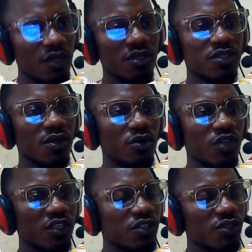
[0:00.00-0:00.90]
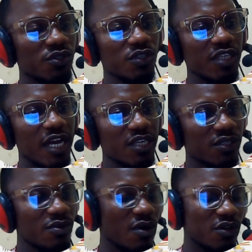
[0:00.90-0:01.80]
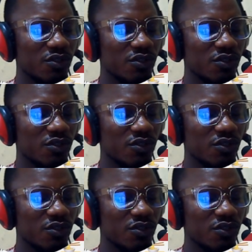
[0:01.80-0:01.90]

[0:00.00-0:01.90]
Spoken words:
So you can choose to use the SQL